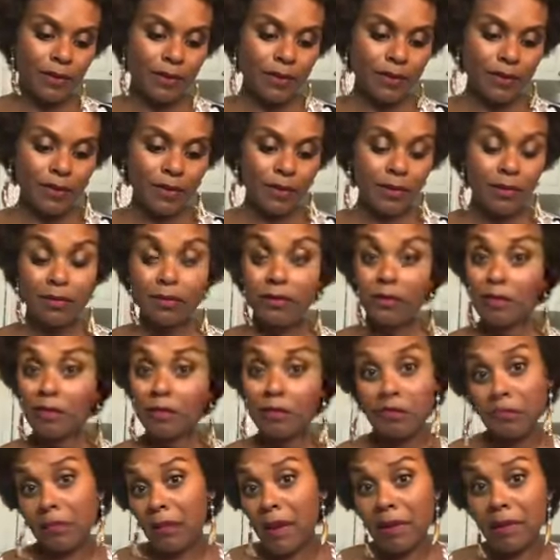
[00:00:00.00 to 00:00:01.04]
Maybe throw it
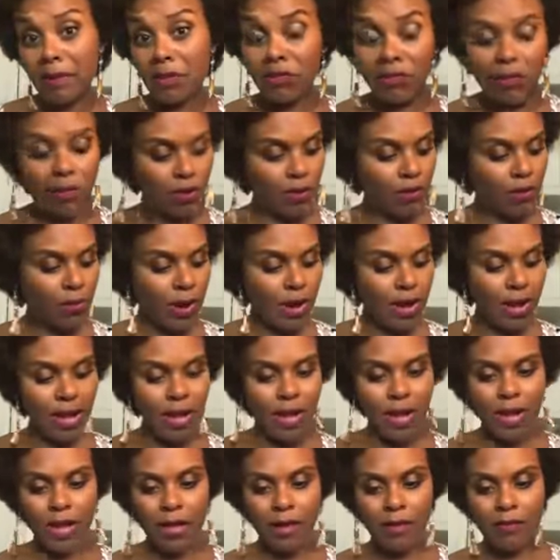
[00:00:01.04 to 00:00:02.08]
away.
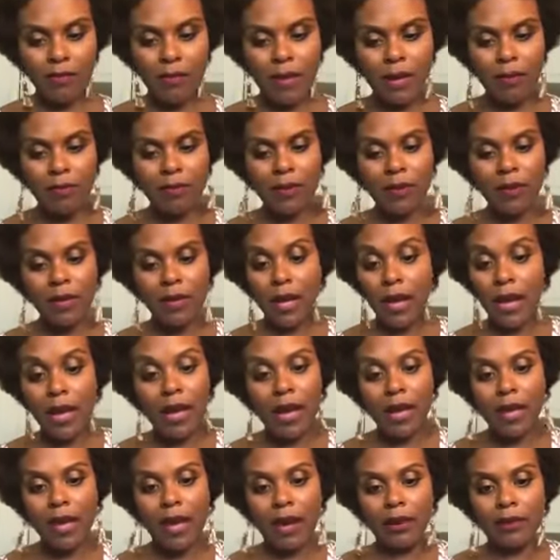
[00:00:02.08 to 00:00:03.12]
Maybe I don't know.
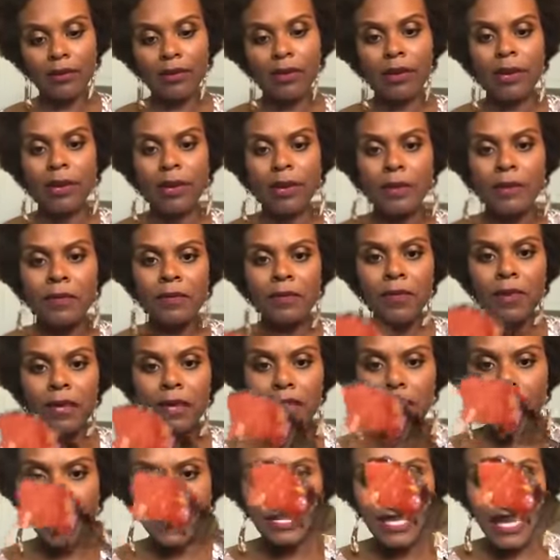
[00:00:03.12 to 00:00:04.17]
That's how it
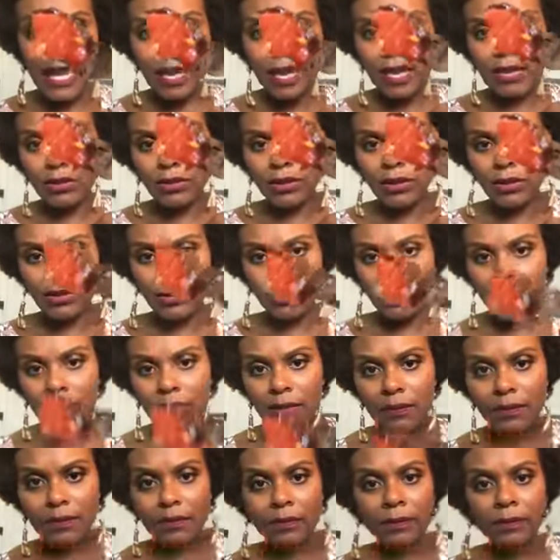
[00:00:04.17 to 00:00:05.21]
looks.
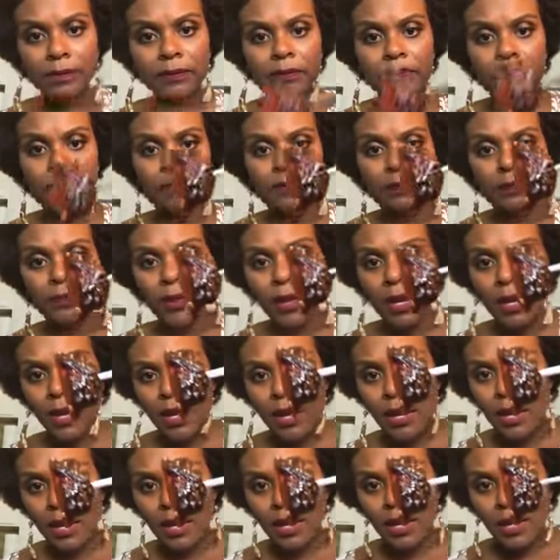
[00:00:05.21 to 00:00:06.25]
And
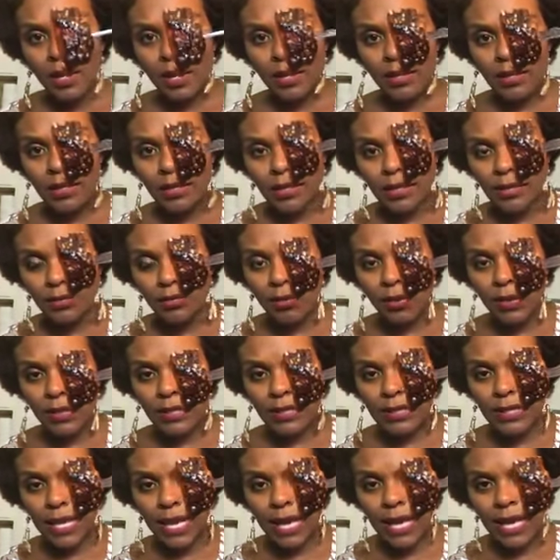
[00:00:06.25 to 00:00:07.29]
this is one side.
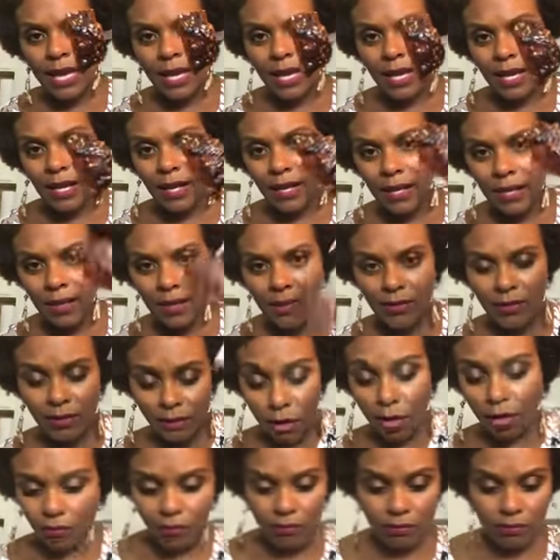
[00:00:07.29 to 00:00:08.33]
Oh,
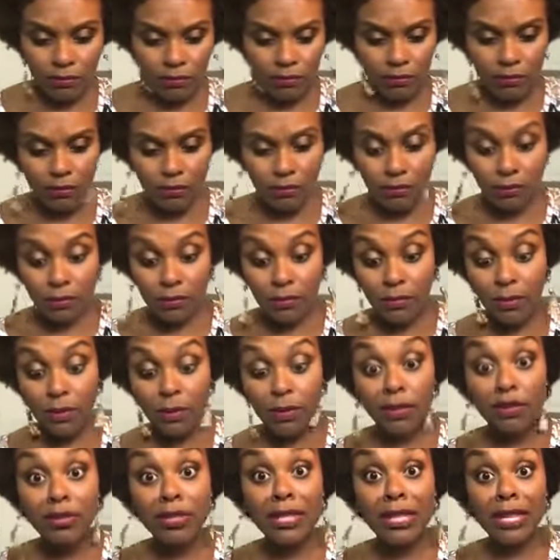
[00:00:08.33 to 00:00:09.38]
you see that thing
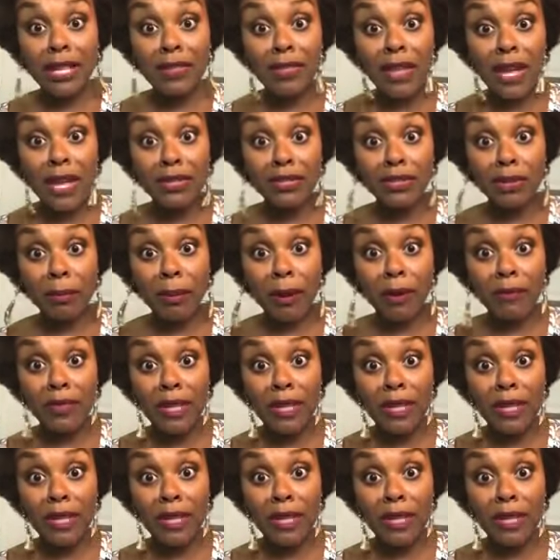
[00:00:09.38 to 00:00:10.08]
jump off that fork,